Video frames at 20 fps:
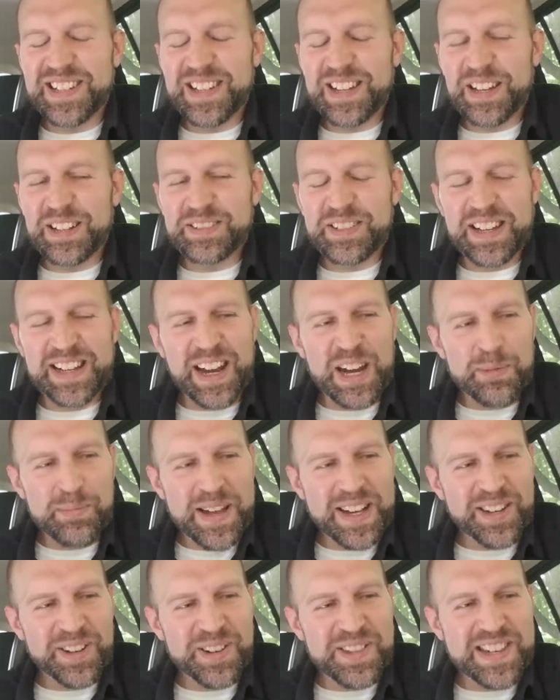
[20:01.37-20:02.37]
uh, like I
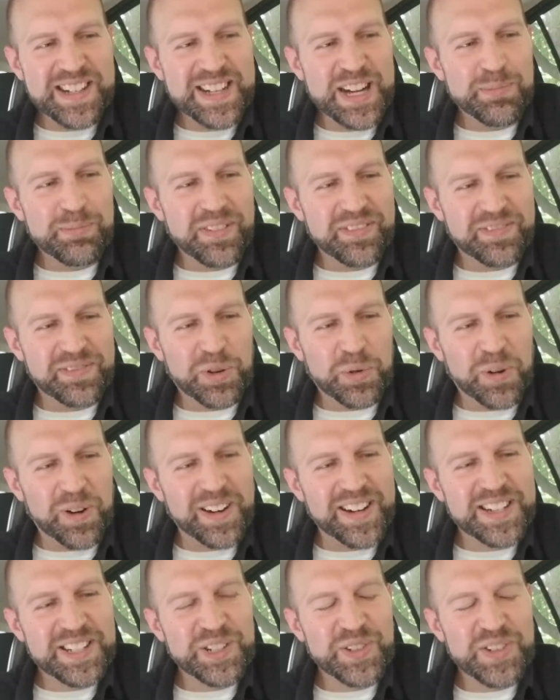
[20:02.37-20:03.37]
met her the night
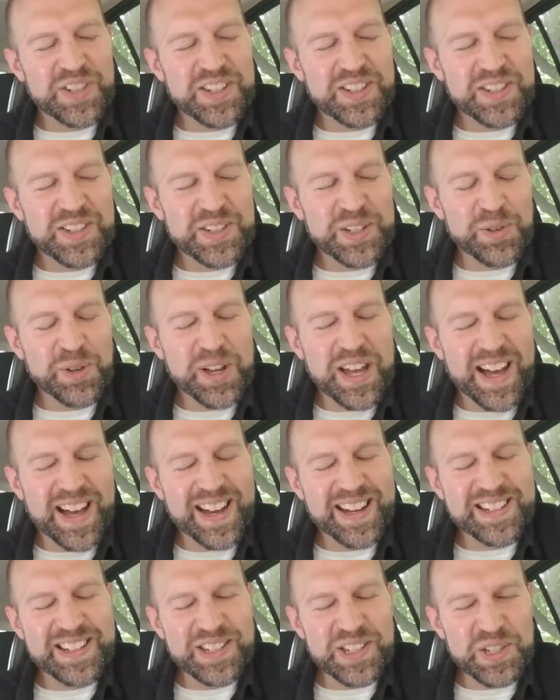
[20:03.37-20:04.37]
before, and she was just so
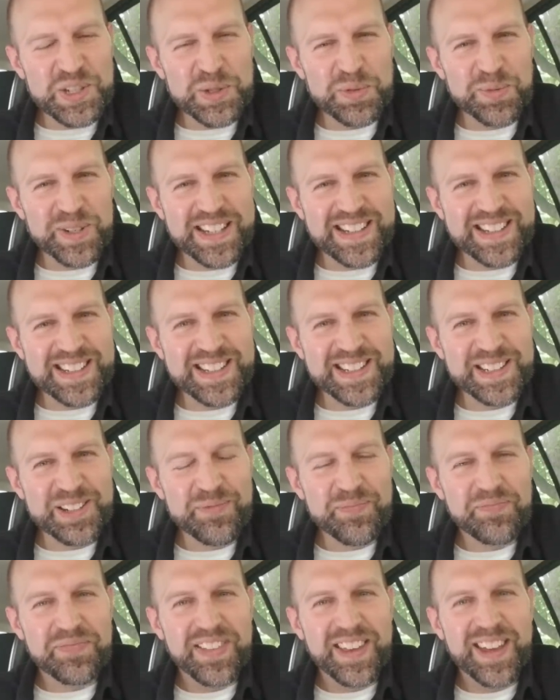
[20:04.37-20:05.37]
kind and sweet.
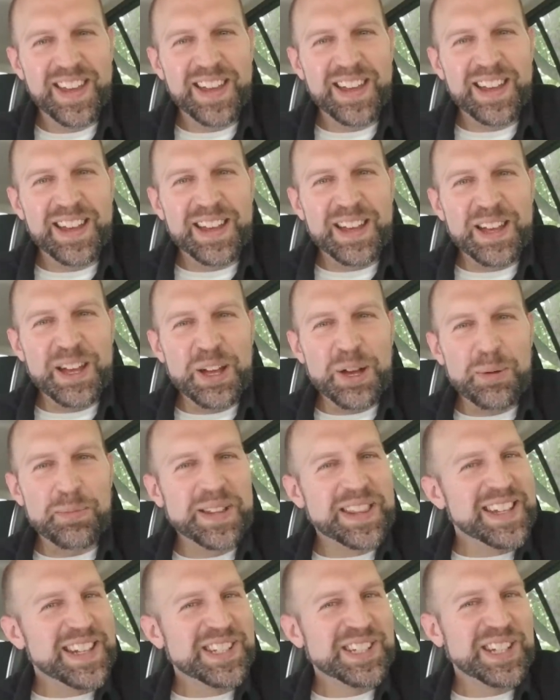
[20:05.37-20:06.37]

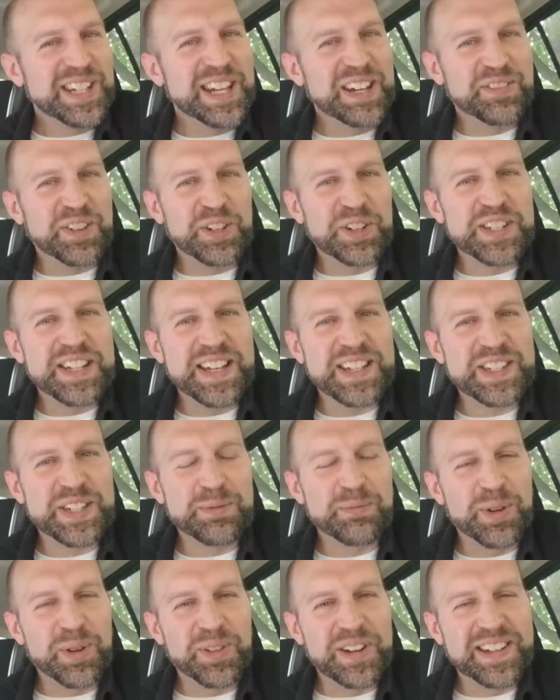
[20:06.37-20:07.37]
But then she gave her
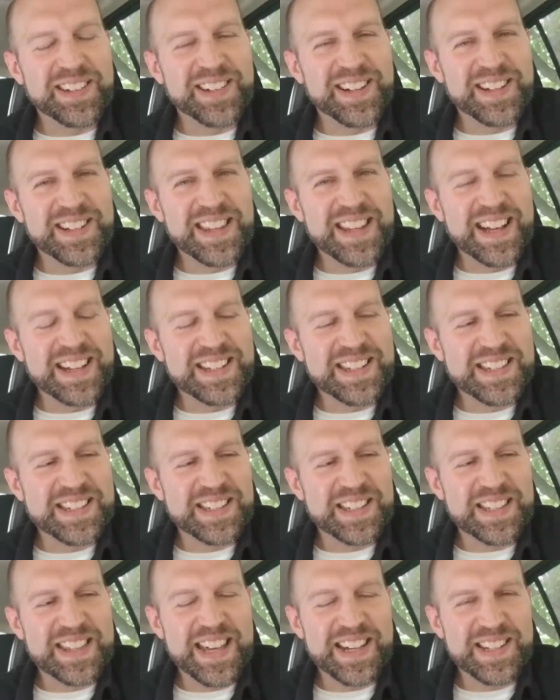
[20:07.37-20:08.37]
testimony on that,
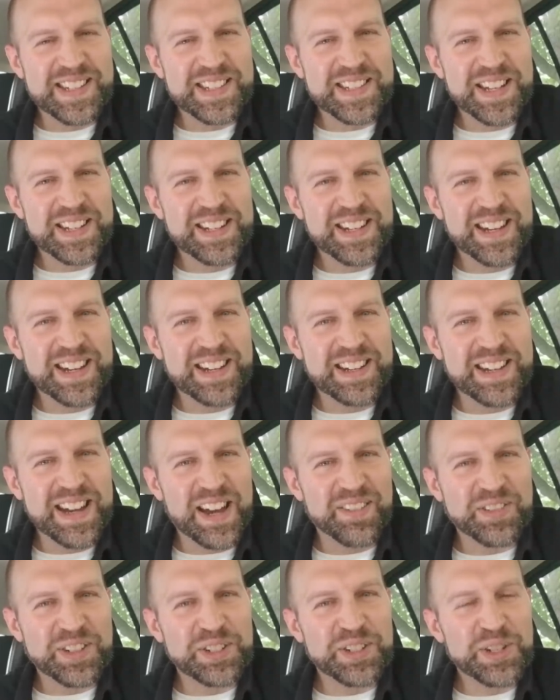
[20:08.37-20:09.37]
that Sunday
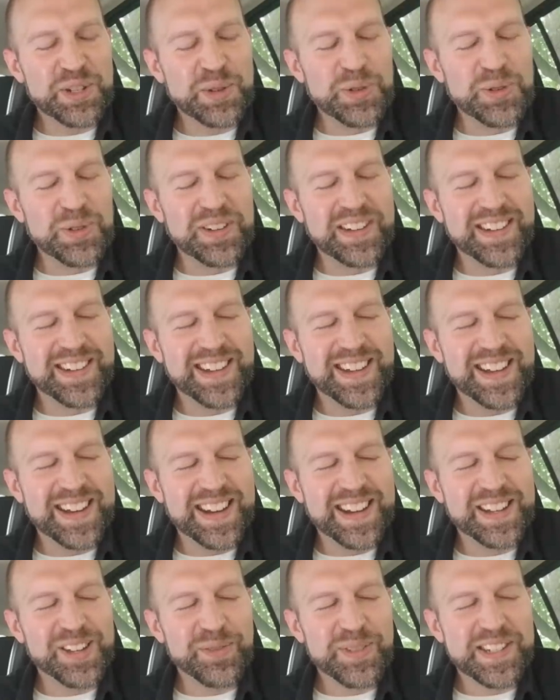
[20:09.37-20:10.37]
afternoon,
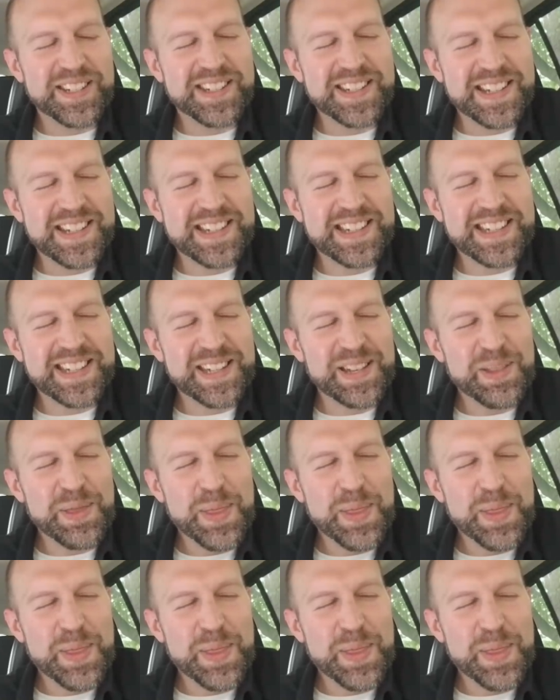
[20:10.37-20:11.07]
and it was just